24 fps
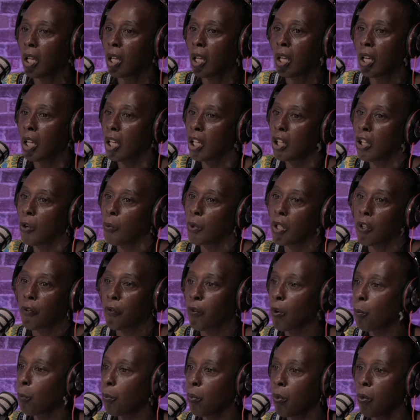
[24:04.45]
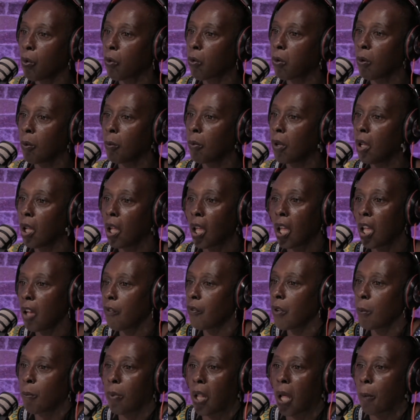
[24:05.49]
you know, when the football come, every
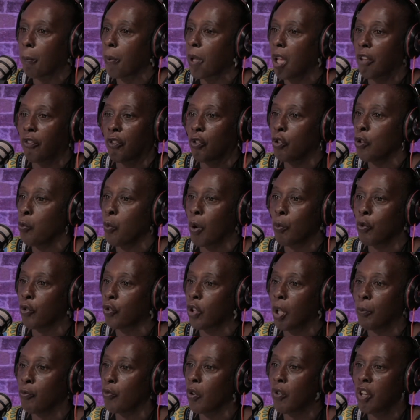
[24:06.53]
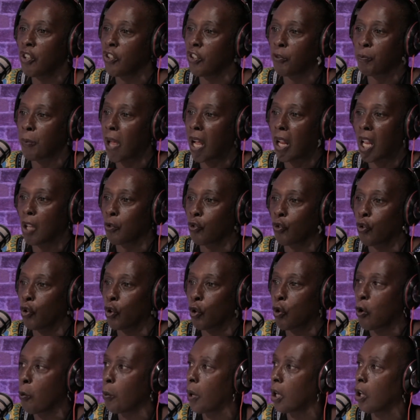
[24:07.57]
black person knew what was the racist backlash was going to
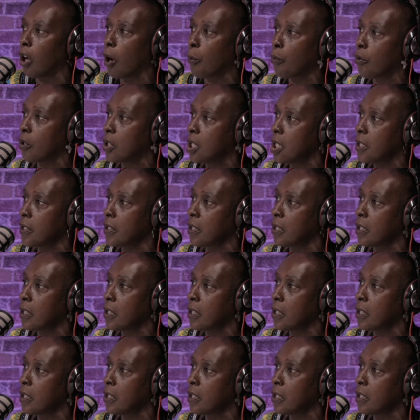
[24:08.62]
come on our brothers,